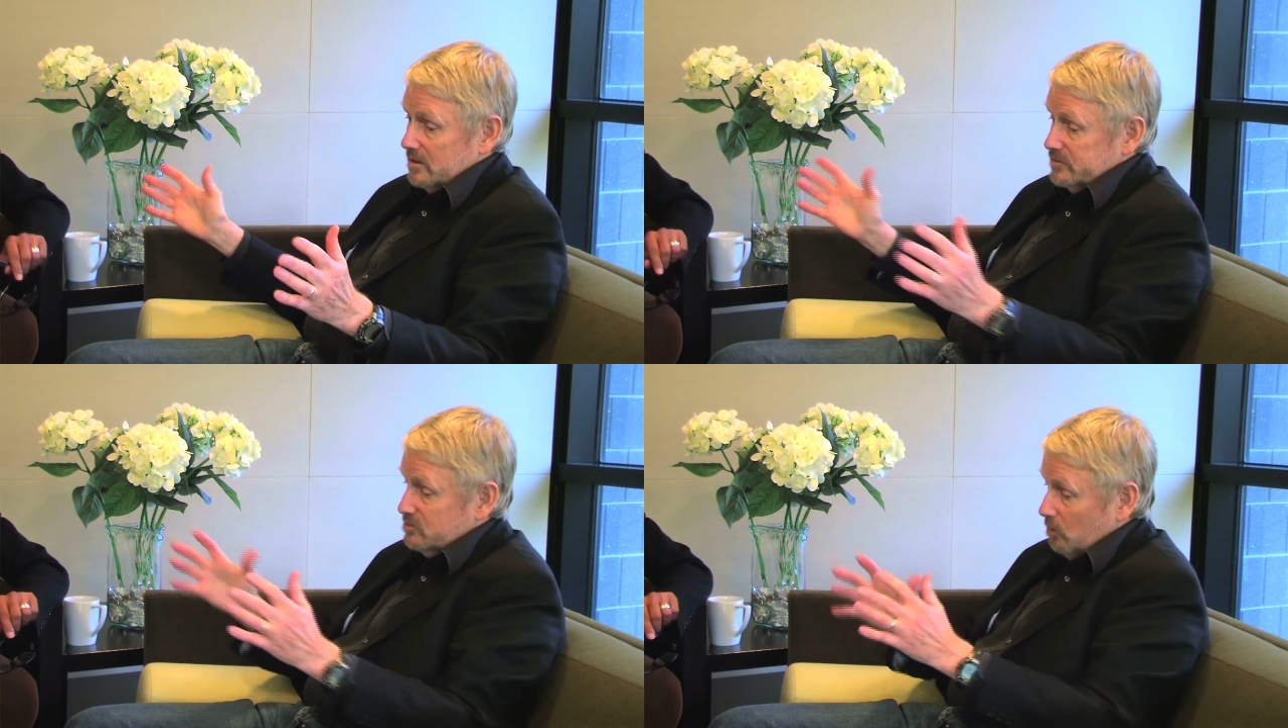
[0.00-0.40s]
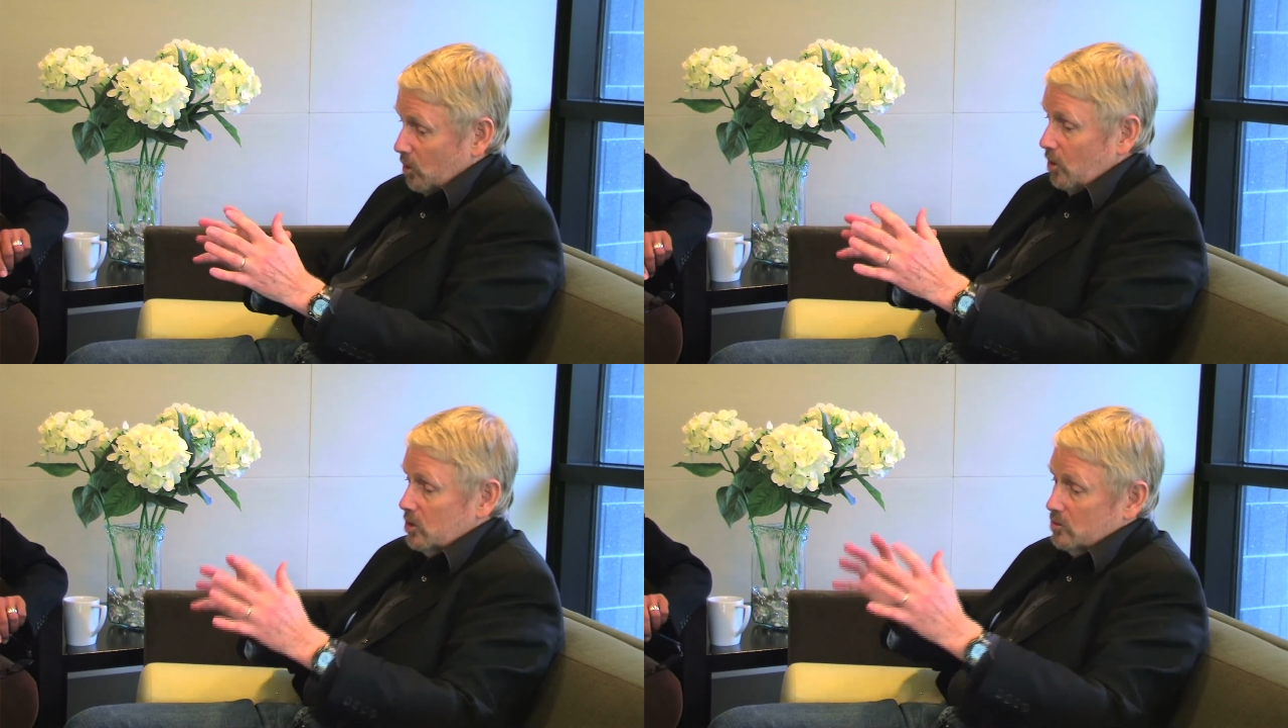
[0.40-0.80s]

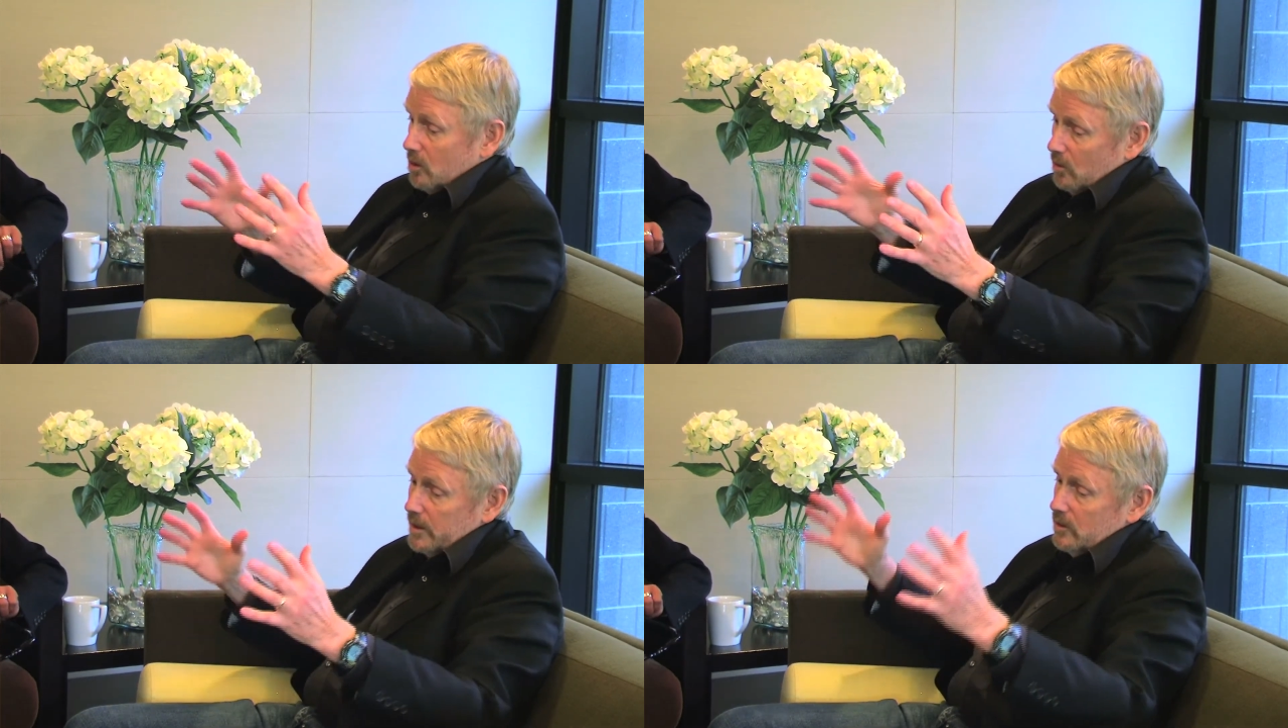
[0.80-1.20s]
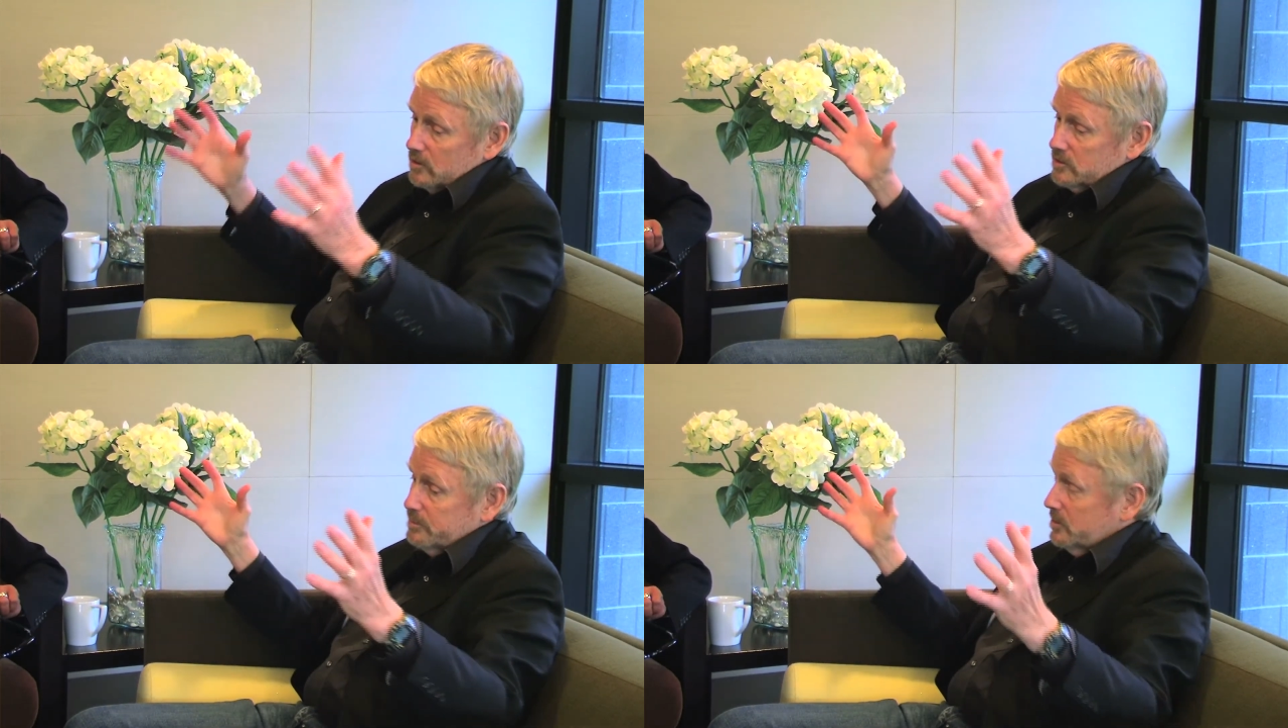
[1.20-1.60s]
small, growing
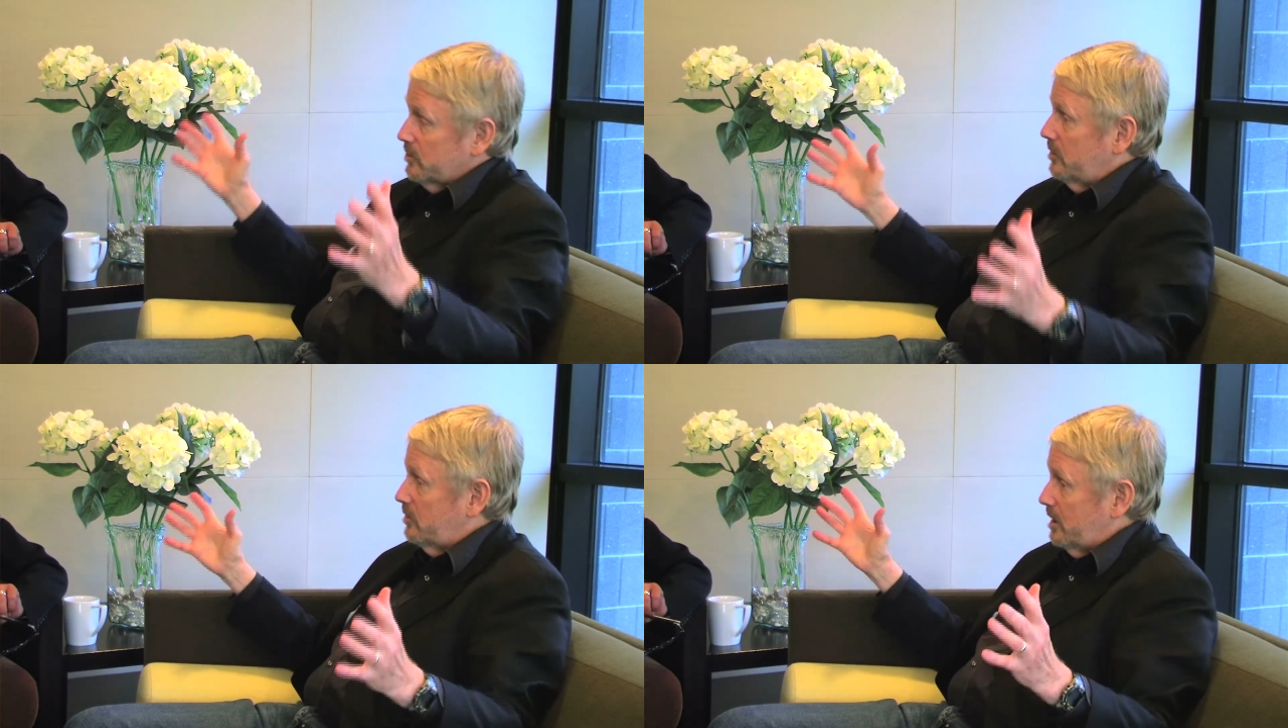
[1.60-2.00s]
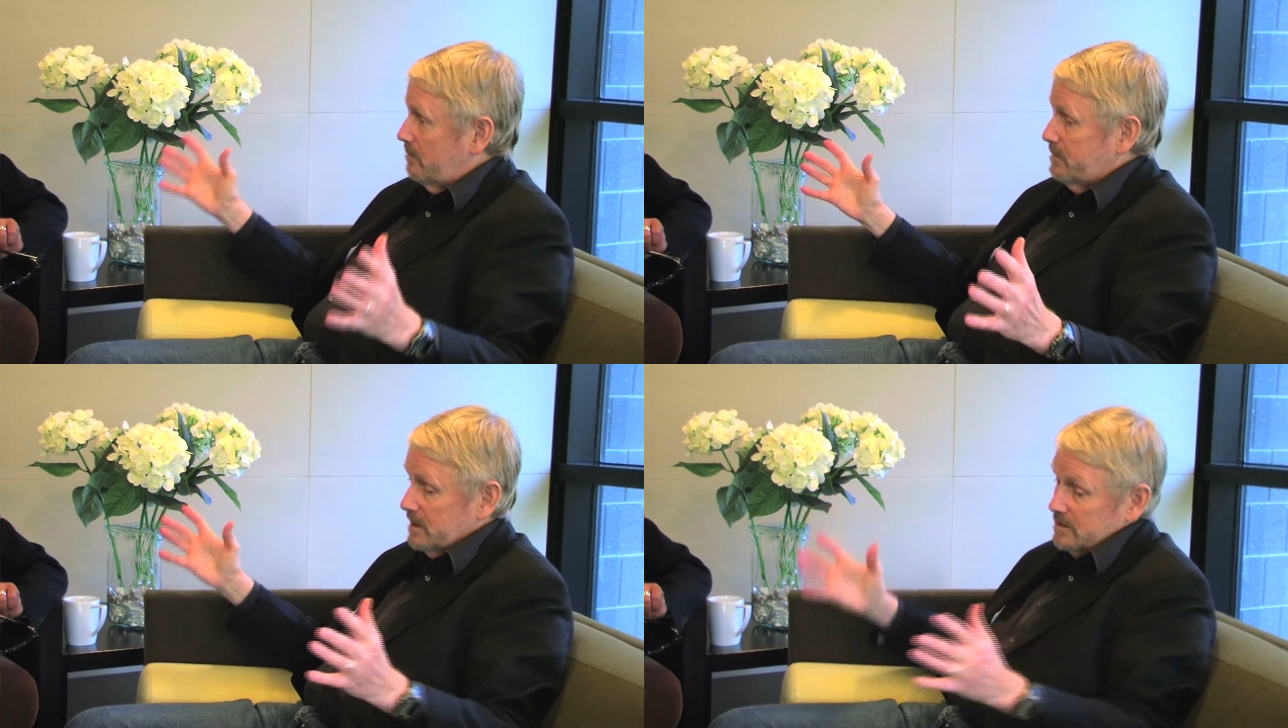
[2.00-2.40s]
entrepreneurial
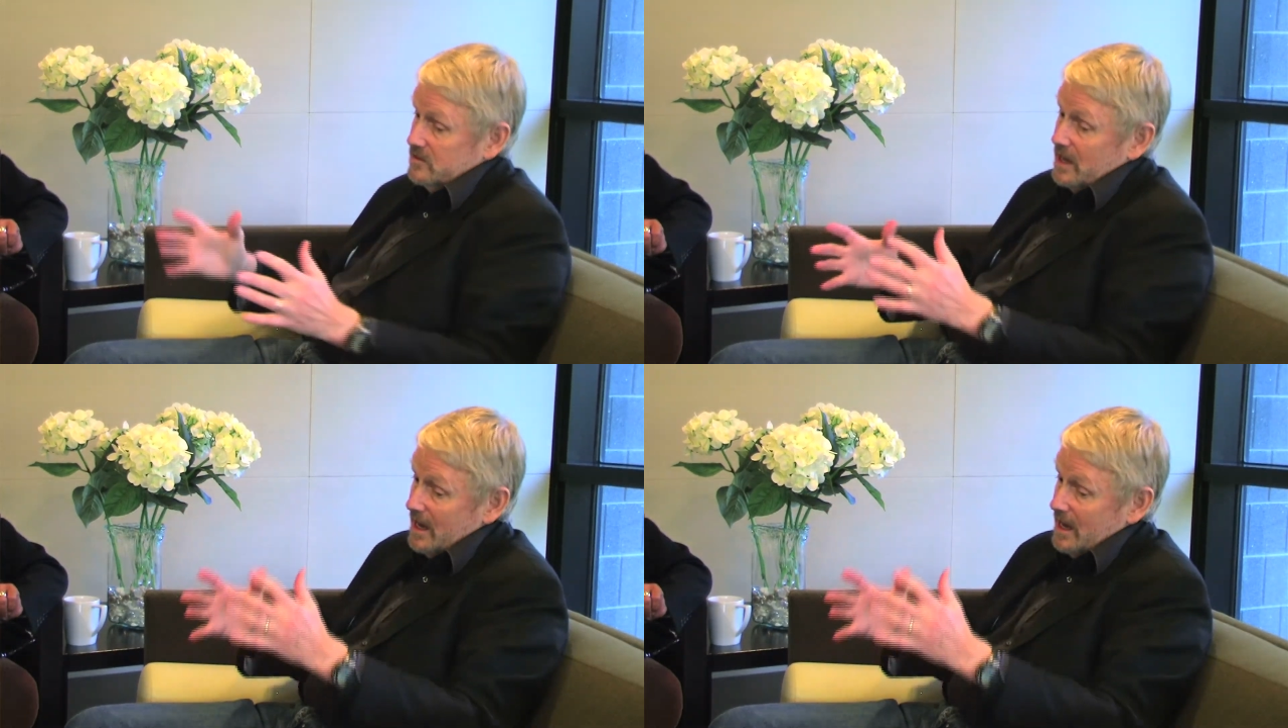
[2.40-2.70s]
companies,